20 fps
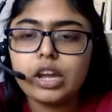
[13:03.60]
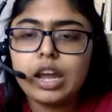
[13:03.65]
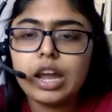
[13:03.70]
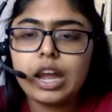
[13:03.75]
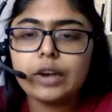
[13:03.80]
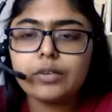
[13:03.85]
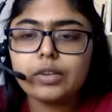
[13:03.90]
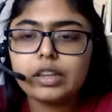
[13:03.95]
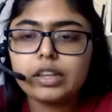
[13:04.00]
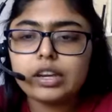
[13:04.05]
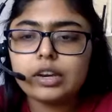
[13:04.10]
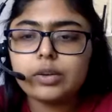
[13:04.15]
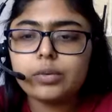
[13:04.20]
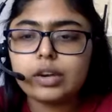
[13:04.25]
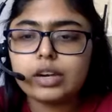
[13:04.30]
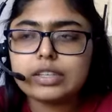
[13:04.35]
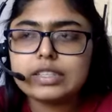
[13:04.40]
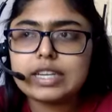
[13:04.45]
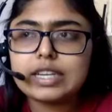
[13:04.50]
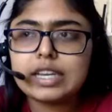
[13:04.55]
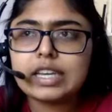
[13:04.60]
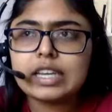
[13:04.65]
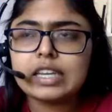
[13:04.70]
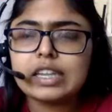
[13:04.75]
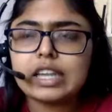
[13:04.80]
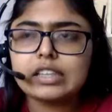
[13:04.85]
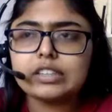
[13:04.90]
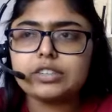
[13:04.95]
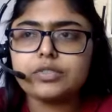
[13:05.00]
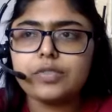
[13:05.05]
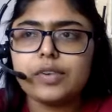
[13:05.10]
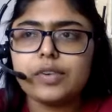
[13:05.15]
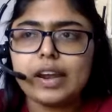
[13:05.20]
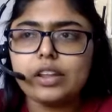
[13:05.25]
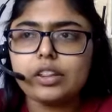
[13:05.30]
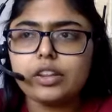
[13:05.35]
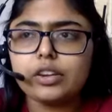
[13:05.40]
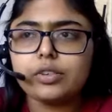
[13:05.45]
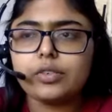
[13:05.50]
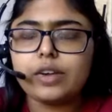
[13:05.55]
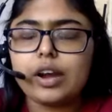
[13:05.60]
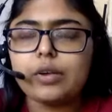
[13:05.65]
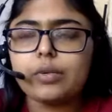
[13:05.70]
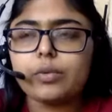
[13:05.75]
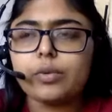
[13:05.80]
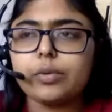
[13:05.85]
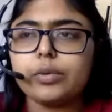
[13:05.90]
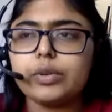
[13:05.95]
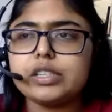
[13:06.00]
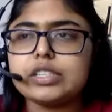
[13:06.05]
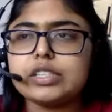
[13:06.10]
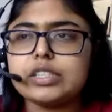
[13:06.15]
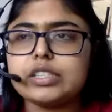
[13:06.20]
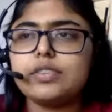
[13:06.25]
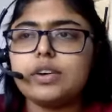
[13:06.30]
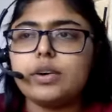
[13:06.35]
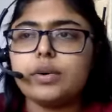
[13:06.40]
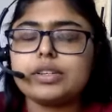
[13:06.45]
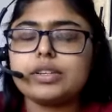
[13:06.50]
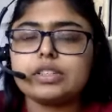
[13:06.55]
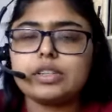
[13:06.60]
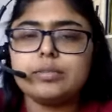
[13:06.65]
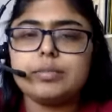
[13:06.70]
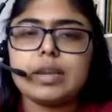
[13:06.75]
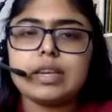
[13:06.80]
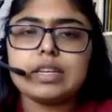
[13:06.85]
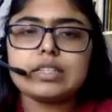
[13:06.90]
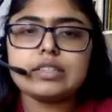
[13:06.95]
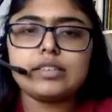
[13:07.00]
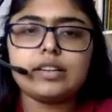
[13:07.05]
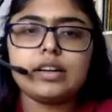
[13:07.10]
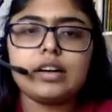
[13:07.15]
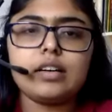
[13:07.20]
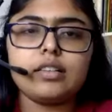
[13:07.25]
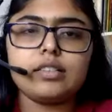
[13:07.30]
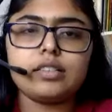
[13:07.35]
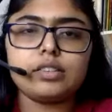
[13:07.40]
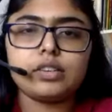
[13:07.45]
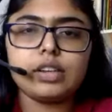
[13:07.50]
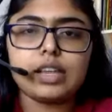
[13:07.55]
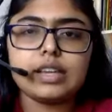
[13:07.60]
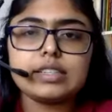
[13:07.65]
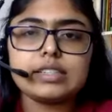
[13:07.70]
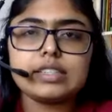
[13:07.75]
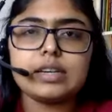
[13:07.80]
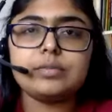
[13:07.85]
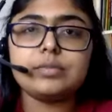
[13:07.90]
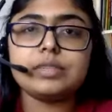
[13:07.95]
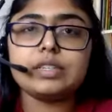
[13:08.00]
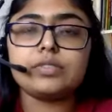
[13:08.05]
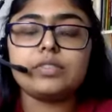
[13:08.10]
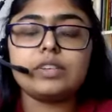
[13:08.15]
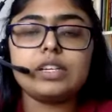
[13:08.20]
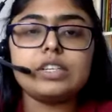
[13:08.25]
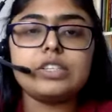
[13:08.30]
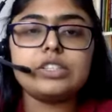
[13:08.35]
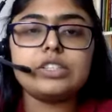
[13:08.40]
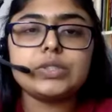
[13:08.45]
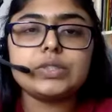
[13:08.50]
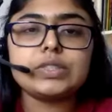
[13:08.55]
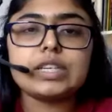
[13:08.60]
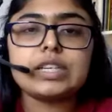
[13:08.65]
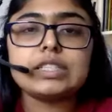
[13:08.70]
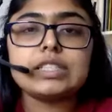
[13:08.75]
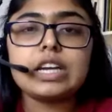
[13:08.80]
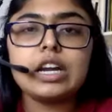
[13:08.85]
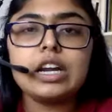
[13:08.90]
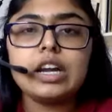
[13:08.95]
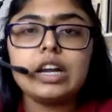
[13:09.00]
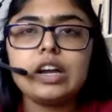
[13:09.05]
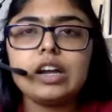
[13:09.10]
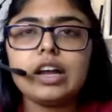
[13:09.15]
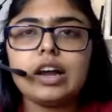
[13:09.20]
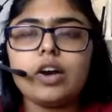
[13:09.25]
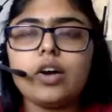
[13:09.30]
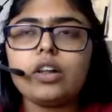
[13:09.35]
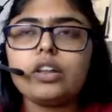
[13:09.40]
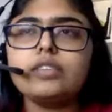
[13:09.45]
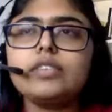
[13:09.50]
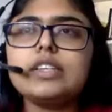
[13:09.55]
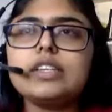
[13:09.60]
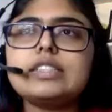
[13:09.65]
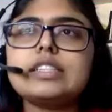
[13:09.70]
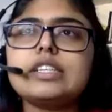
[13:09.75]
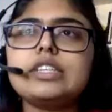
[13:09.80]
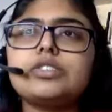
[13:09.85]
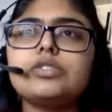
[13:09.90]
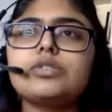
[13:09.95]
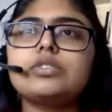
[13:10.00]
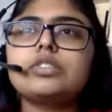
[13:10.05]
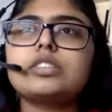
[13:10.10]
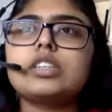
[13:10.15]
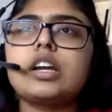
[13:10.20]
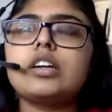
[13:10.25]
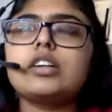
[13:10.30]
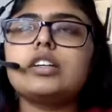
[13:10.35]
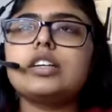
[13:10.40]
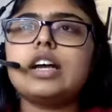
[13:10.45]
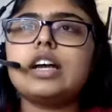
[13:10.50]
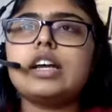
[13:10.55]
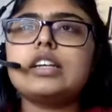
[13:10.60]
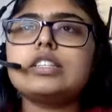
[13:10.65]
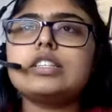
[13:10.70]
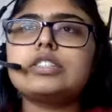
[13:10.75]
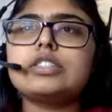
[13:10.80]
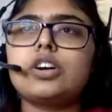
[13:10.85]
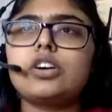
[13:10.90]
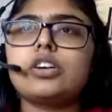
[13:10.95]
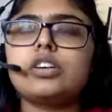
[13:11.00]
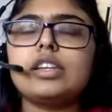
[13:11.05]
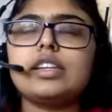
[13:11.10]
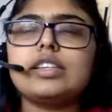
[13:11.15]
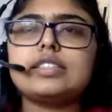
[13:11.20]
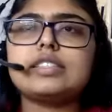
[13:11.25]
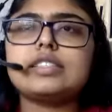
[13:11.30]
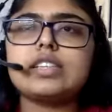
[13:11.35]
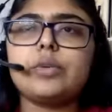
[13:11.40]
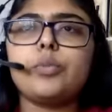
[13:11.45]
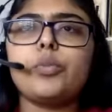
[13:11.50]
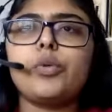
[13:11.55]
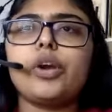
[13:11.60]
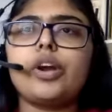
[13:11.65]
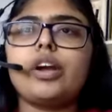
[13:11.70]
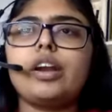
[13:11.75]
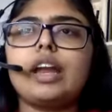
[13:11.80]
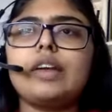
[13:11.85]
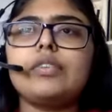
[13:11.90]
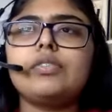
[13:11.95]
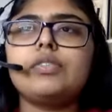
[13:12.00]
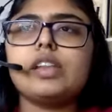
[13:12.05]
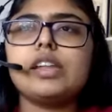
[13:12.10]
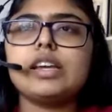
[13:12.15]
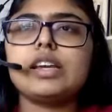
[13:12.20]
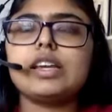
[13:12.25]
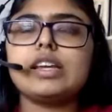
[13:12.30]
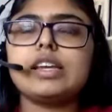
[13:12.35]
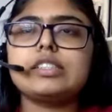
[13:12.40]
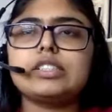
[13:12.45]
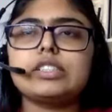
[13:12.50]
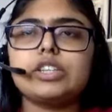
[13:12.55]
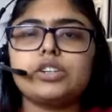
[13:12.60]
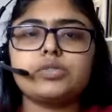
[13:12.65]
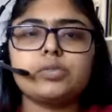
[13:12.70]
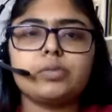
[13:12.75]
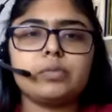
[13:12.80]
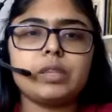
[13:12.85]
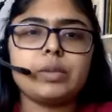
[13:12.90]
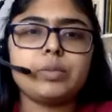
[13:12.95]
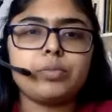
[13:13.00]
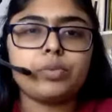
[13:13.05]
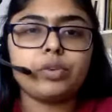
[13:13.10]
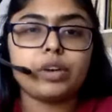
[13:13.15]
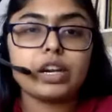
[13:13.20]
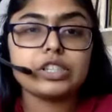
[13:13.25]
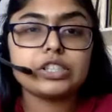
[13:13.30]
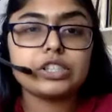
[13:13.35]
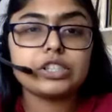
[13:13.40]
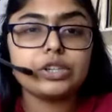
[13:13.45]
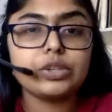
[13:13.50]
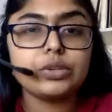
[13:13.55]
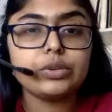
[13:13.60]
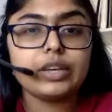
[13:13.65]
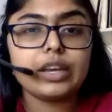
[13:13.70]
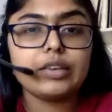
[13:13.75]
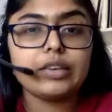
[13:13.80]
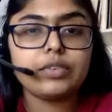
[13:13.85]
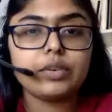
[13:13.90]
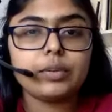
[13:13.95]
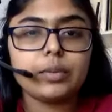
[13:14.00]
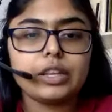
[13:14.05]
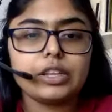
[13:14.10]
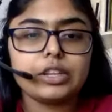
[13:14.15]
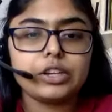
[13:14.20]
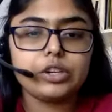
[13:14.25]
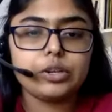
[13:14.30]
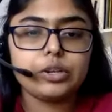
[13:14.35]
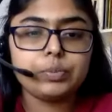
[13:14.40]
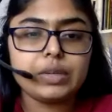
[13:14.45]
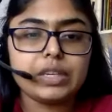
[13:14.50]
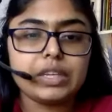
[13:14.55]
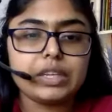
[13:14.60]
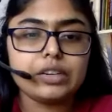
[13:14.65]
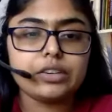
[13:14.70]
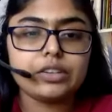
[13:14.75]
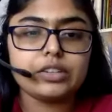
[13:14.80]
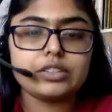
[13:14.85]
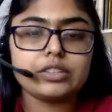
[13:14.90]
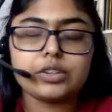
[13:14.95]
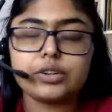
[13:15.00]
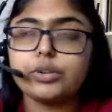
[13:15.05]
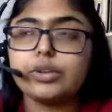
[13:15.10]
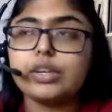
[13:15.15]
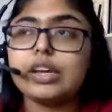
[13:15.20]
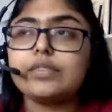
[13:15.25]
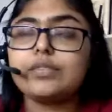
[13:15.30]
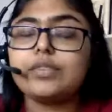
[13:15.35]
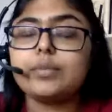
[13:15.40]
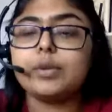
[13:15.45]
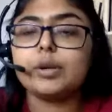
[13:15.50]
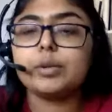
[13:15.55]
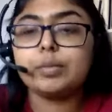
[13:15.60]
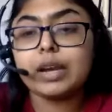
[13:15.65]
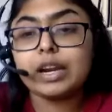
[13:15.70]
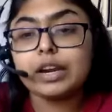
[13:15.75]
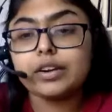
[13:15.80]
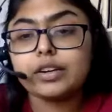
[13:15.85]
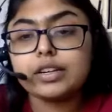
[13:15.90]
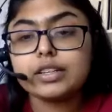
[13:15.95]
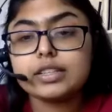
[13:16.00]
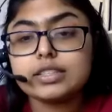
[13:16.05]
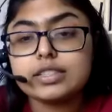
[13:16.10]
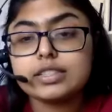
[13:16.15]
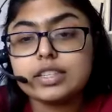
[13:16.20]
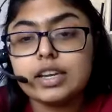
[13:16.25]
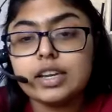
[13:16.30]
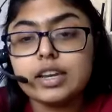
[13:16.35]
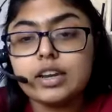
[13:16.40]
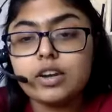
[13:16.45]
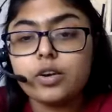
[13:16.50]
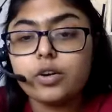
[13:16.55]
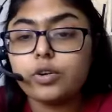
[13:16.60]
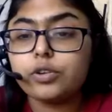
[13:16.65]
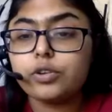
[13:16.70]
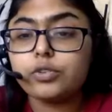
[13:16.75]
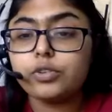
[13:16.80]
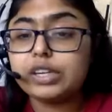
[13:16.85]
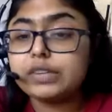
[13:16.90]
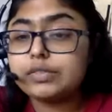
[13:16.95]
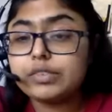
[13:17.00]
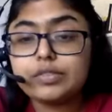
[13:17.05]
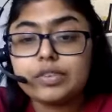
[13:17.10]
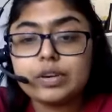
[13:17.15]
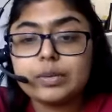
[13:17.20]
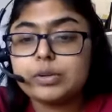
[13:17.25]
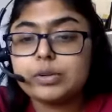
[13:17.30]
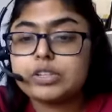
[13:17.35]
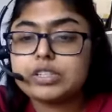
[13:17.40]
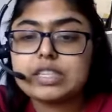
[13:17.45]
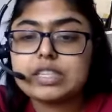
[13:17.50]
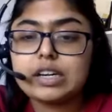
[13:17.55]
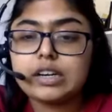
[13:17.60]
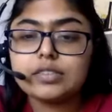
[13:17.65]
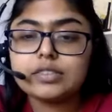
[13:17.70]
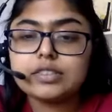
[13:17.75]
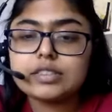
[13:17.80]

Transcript: I really didn't want to take it in like the regular route where we just focus on mental health or like some different issues, because all of these issues kind of start like somewhere, and I feel like it starts from the pressure you get from either your peers or you get from your parents or even from yourself.